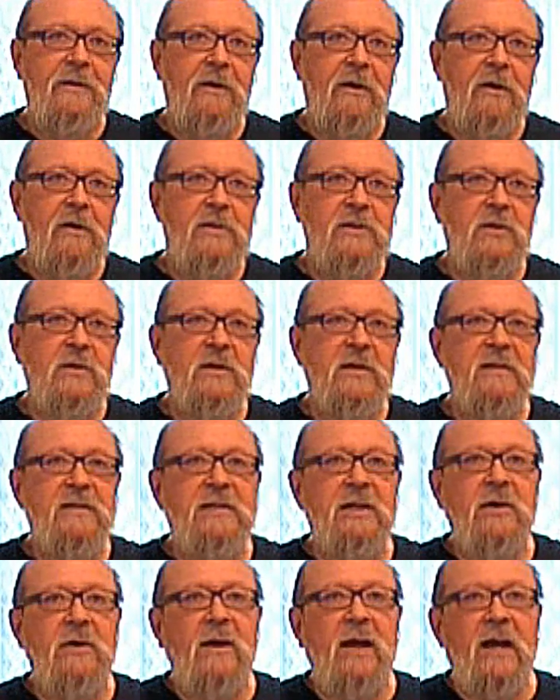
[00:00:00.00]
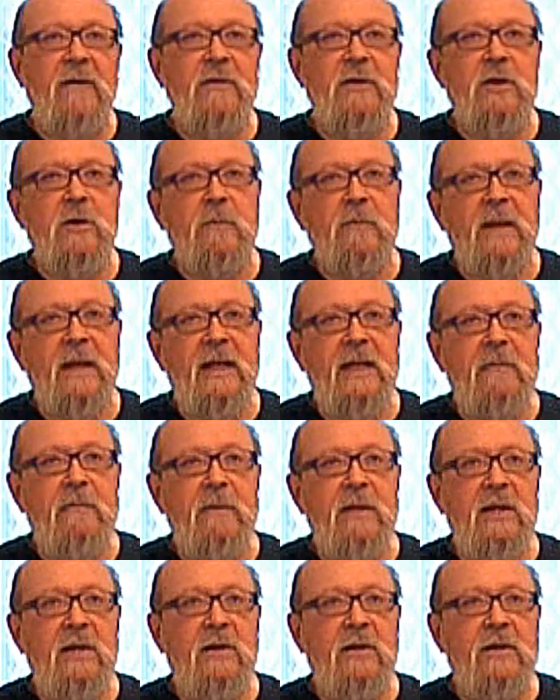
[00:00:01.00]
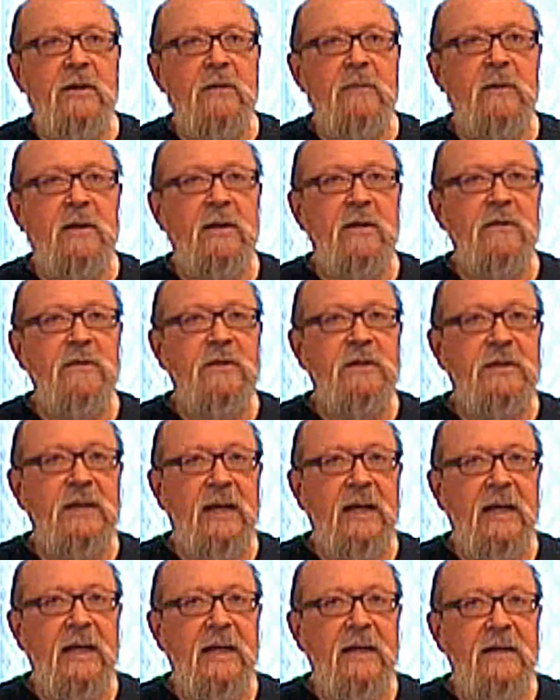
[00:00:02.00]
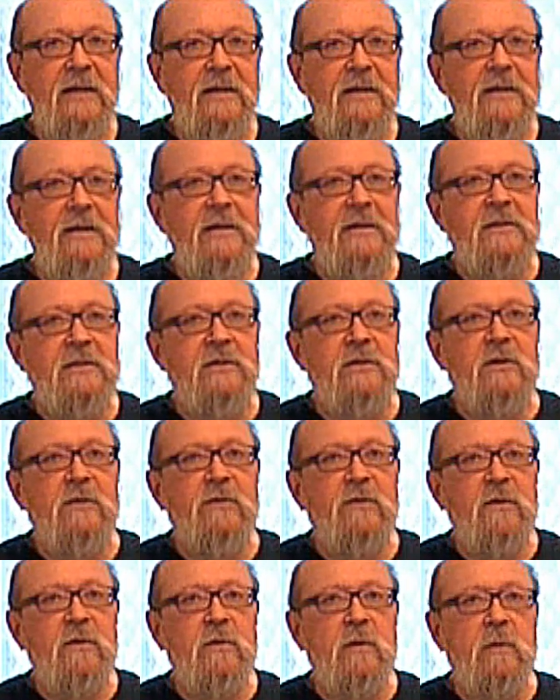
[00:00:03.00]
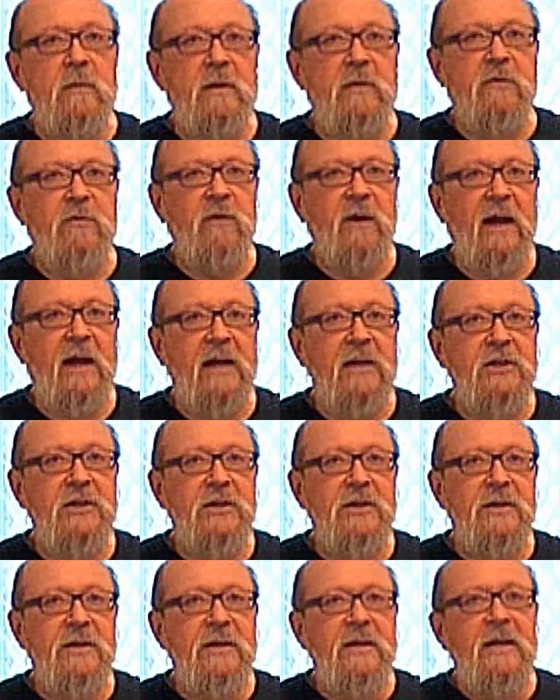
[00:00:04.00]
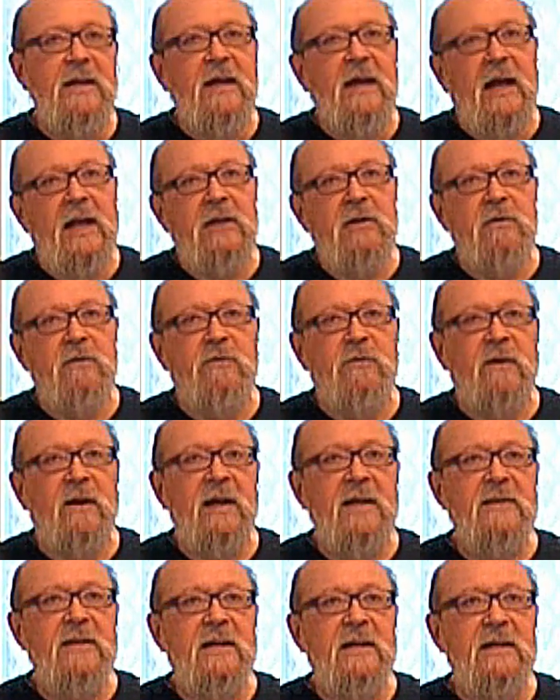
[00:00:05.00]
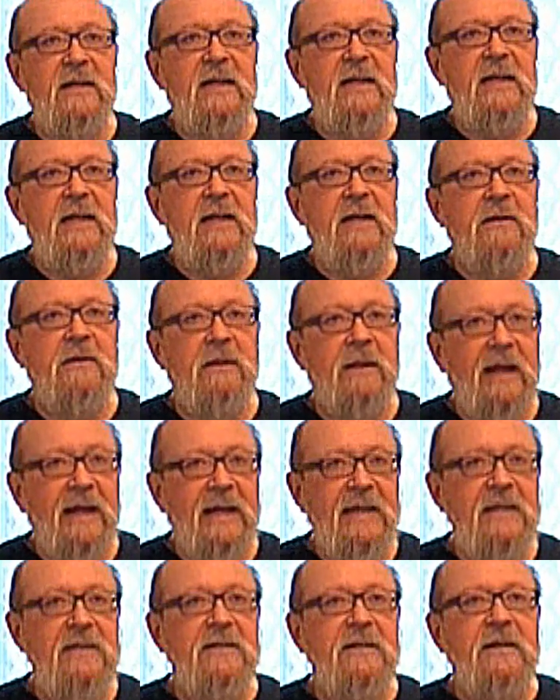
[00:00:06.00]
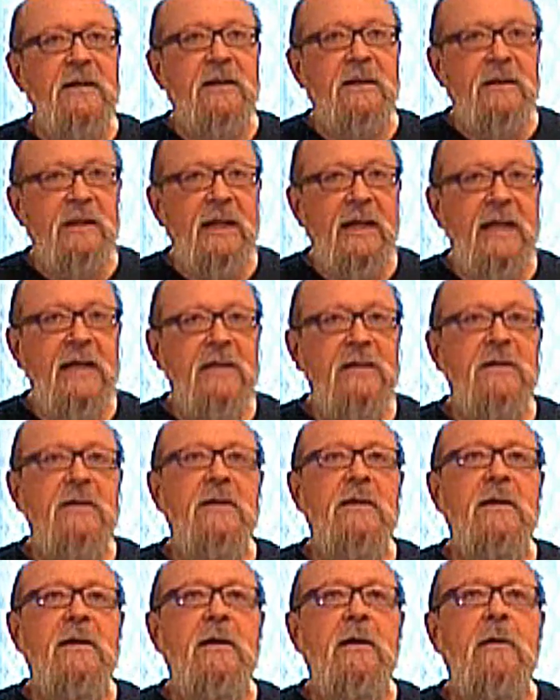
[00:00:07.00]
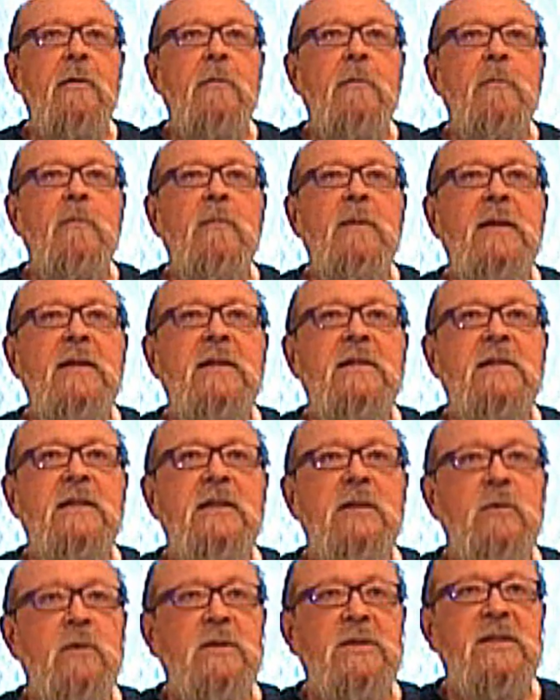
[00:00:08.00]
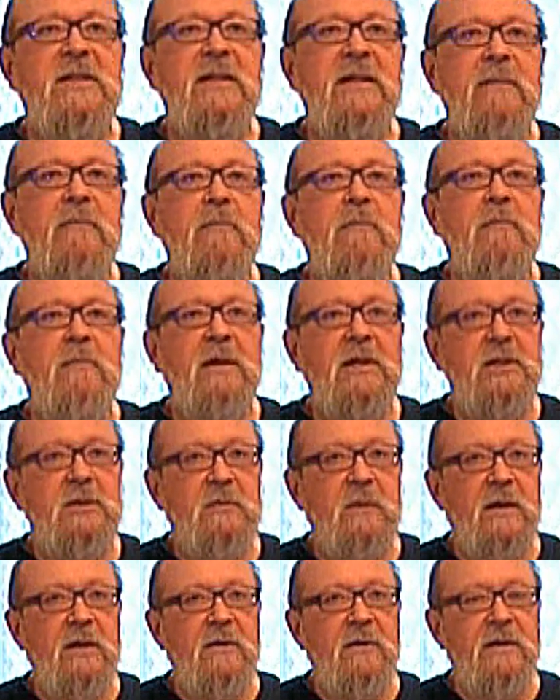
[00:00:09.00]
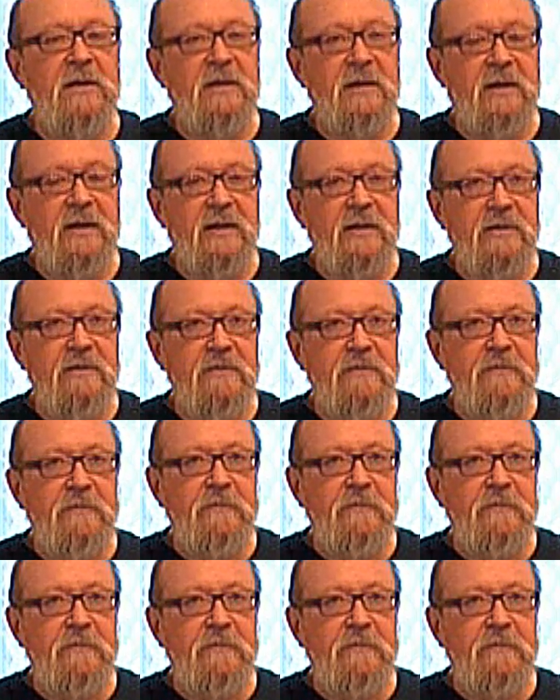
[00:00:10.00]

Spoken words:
Also consider having your main meal in the middle of the day so the food will be fresh, and you'll find that eating light late means that you will sleep much better at night.